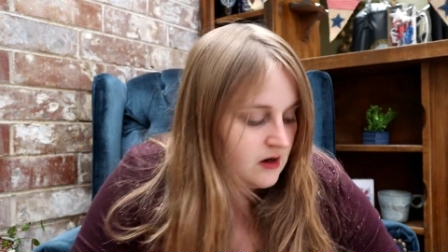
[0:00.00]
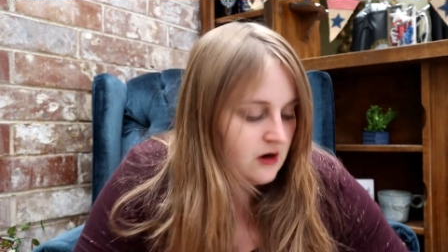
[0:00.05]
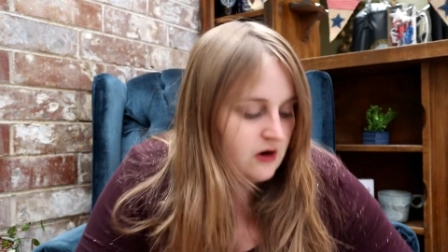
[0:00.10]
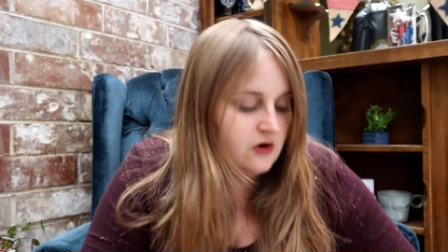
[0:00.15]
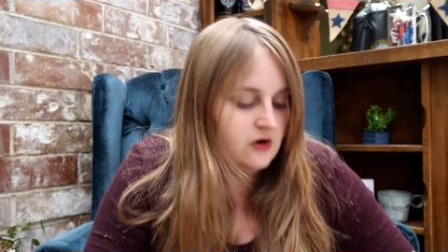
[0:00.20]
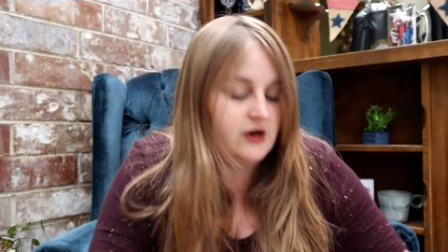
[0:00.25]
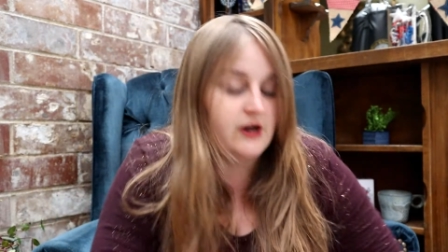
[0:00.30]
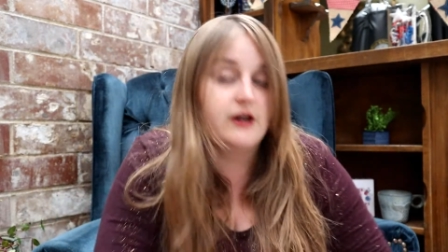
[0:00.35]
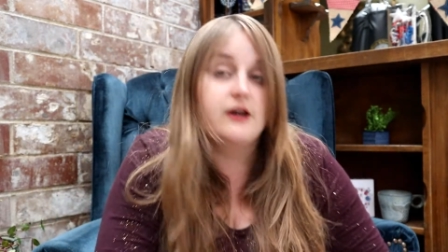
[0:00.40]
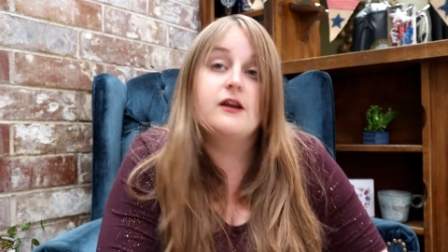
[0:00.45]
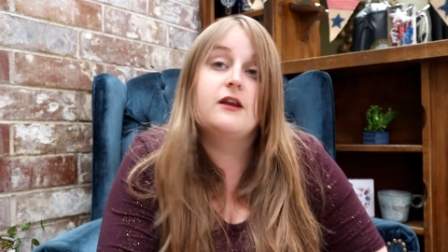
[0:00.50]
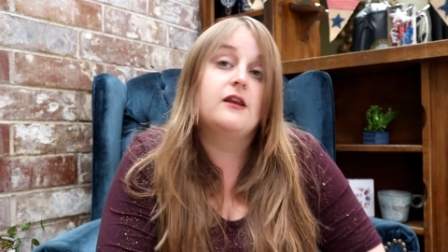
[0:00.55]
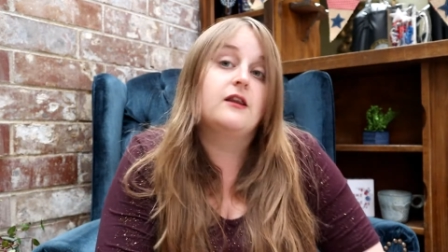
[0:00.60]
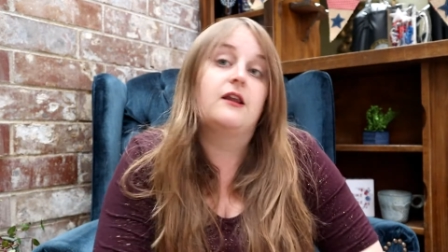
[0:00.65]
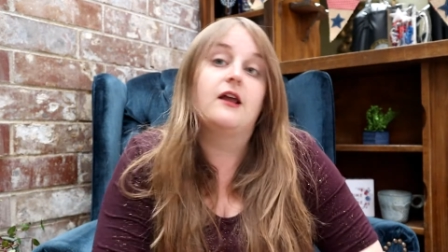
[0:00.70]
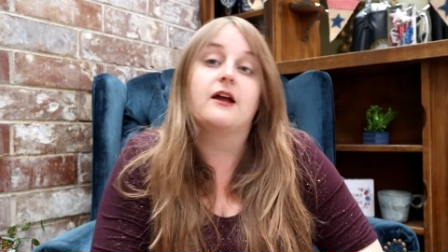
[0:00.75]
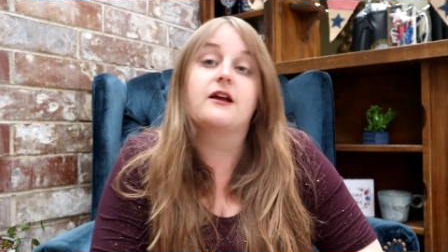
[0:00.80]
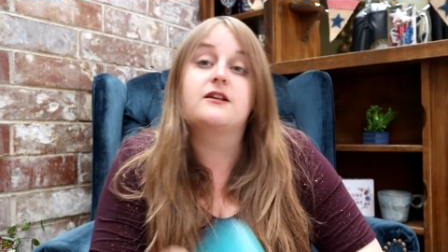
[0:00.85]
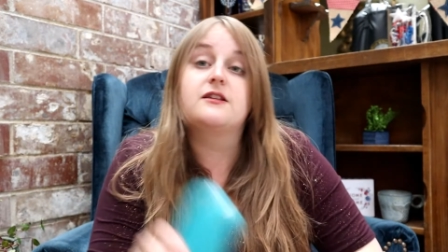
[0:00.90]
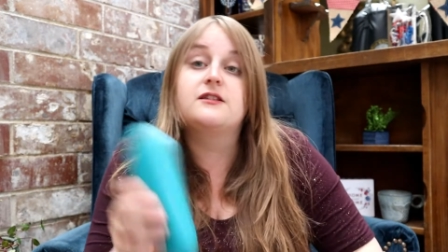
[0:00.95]
All right,
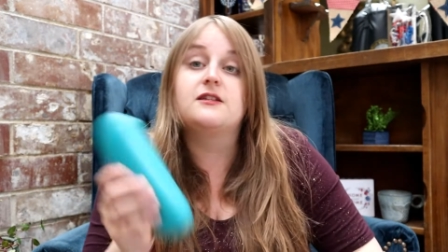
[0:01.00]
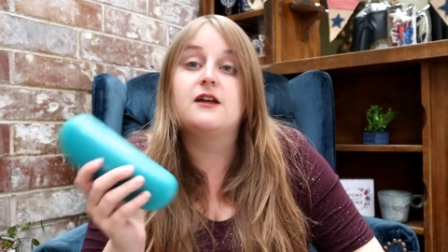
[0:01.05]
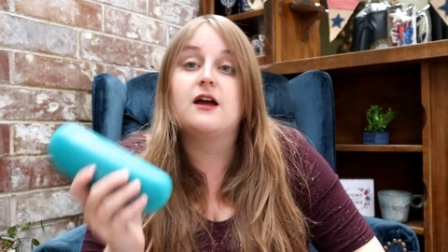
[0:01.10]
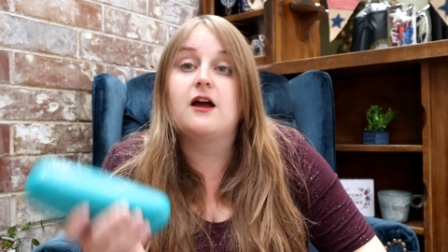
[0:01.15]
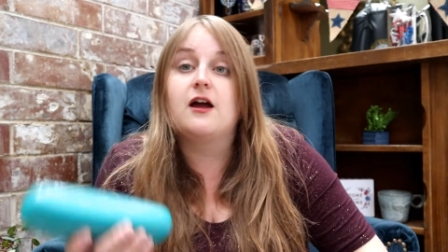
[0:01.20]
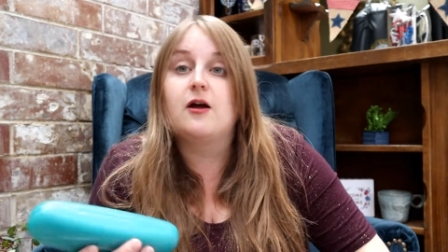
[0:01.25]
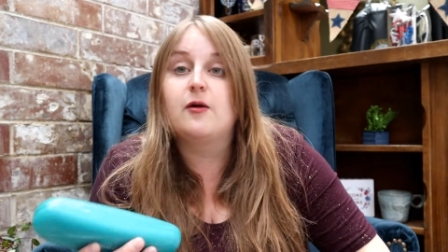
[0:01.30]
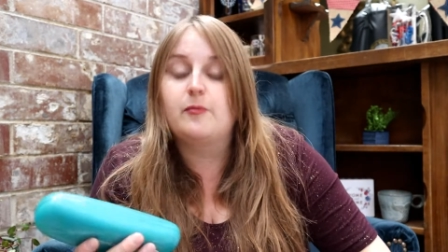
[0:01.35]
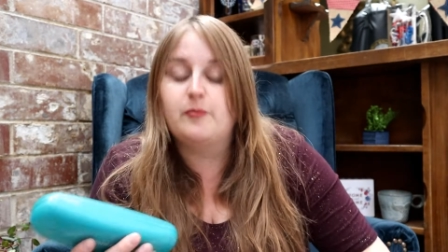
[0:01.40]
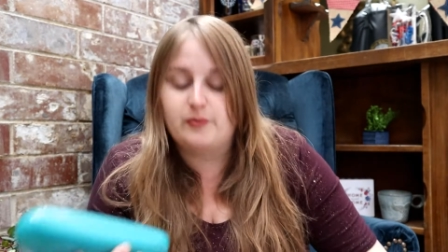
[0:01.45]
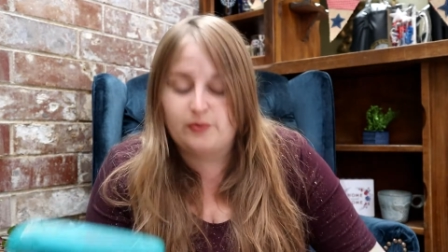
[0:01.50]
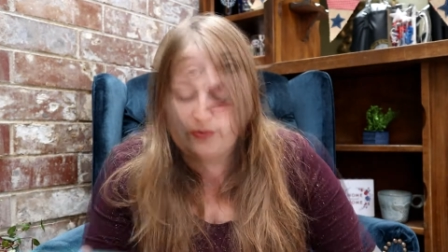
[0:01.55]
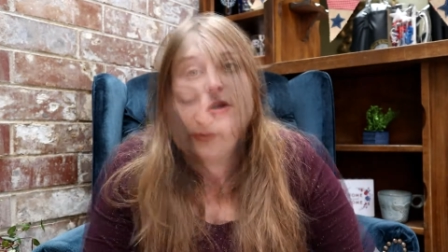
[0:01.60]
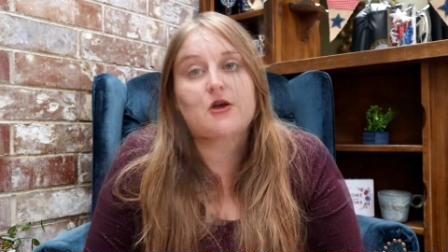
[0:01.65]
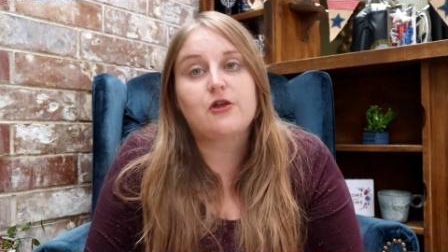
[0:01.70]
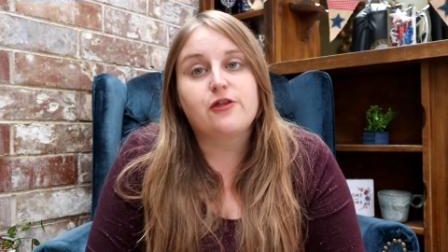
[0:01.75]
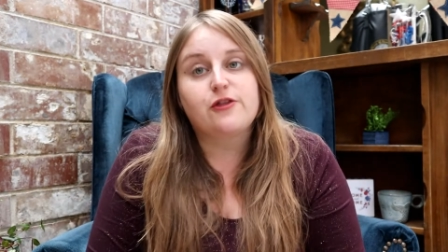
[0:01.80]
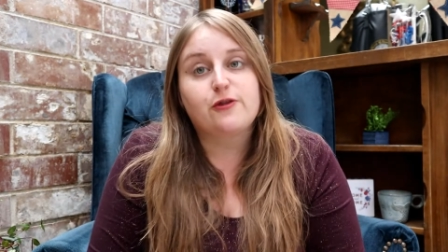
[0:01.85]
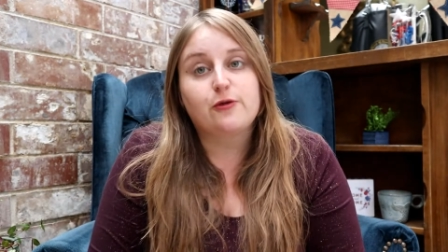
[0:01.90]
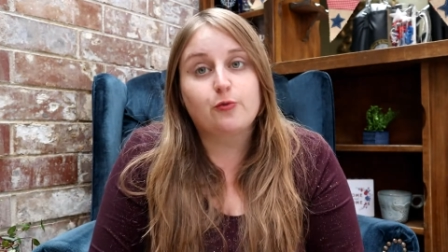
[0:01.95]
next up,
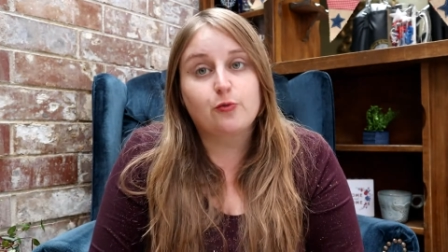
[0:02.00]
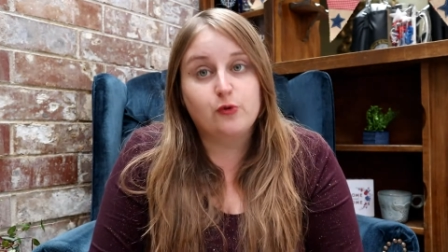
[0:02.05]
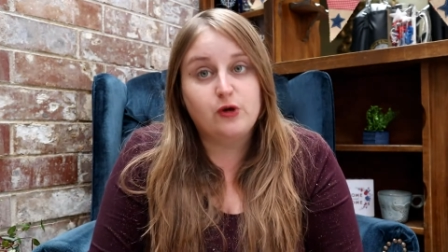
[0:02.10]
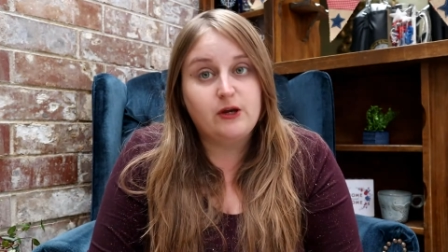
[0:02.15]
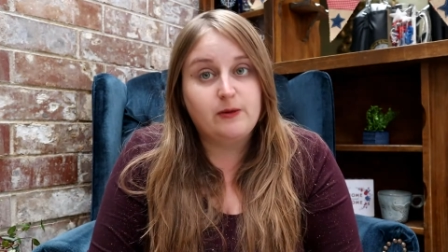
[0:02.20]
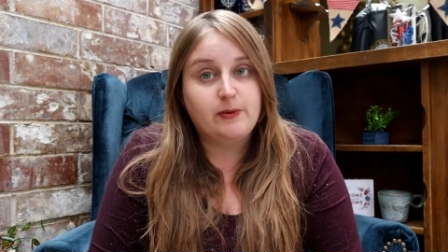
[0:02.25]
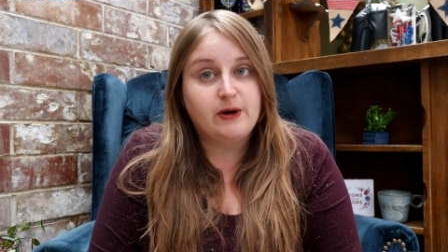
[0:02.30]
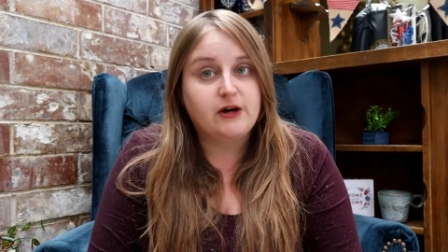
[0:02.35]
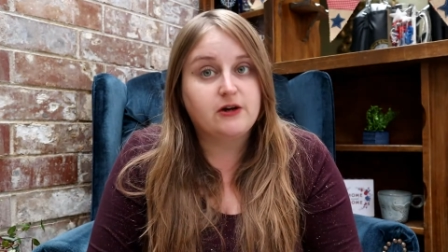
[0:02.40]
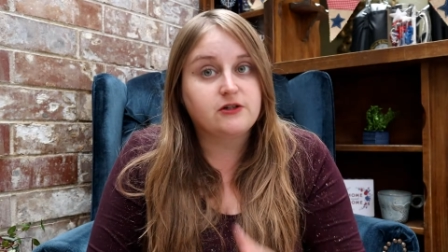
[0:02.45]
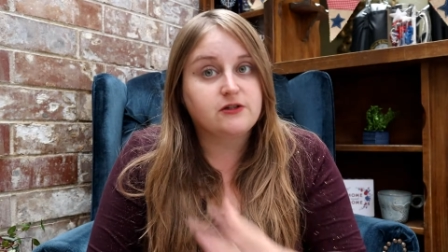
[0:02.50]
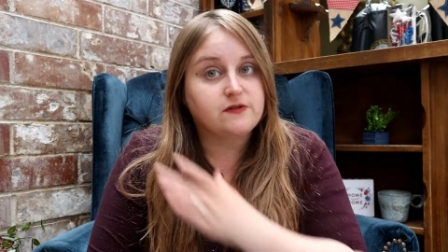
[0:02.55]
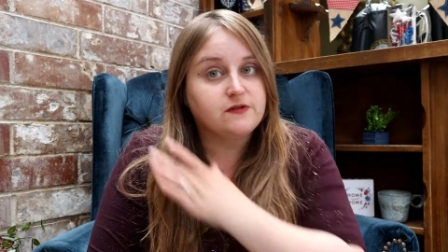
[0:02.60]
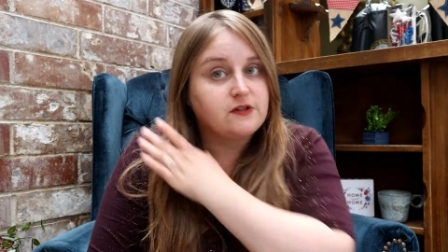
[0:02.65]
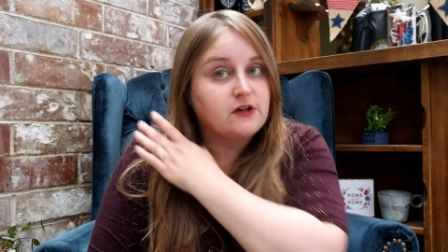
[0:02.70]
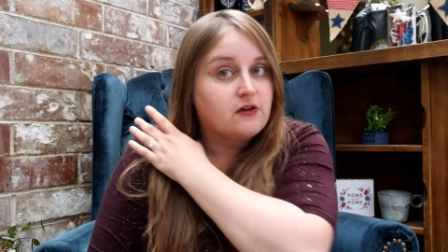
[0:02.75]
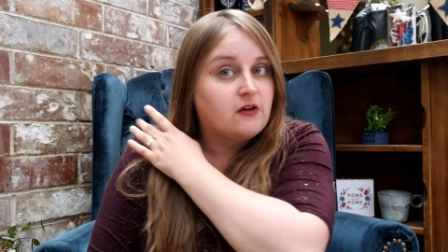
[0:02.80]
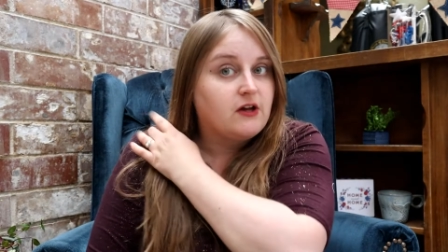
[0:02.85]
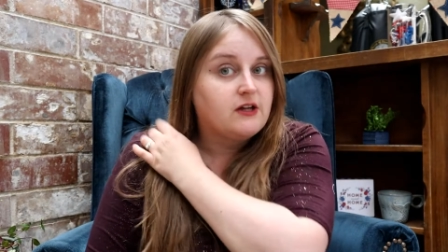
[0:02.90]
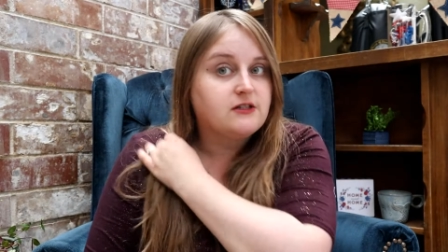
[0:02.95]
three pairs of
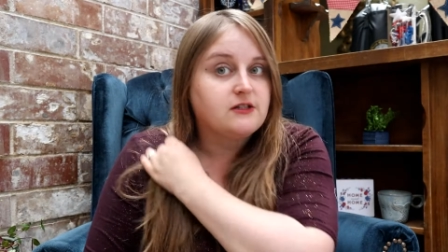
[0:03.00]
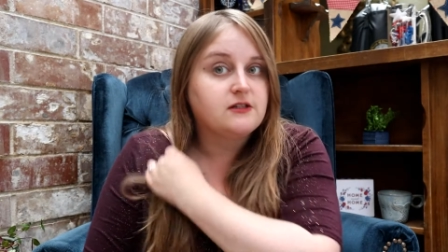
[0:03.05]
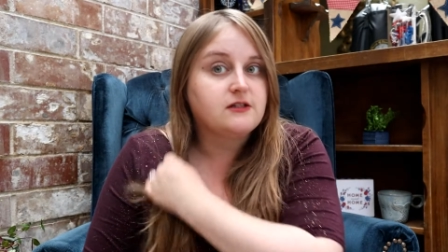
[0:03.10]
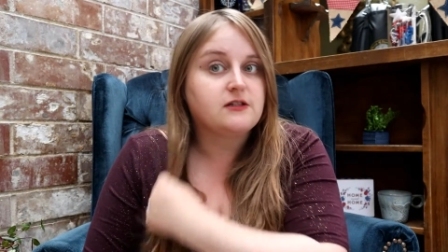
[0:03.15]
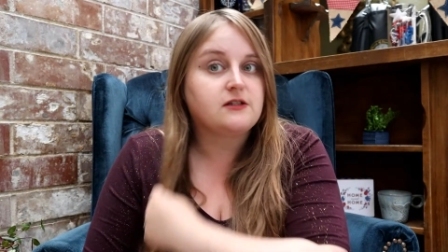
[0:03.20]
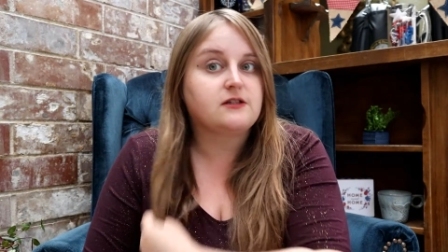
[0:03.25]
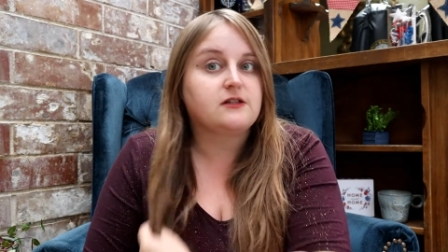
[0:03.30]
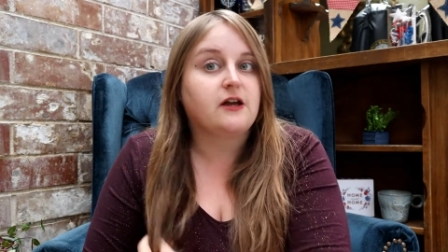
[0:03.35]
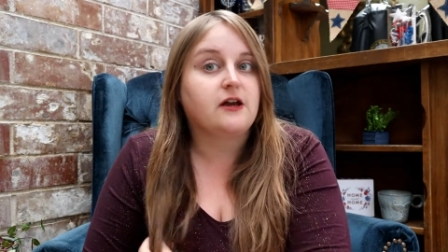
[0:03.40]
sunglasses this